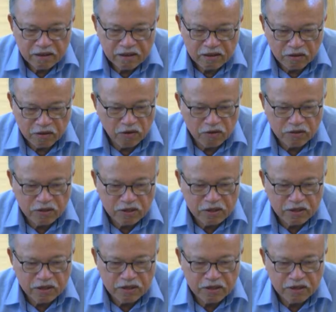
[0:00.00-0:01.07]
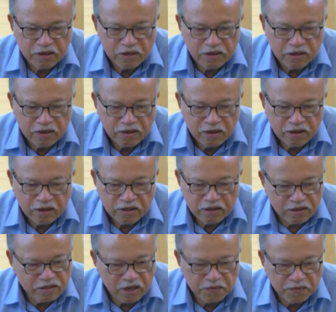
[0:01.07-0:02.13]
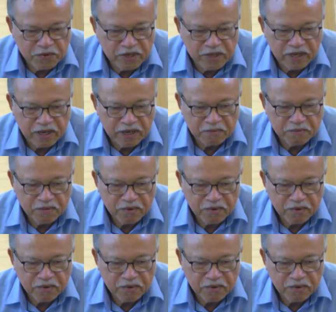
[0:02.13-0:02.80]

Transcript: the author, the subject,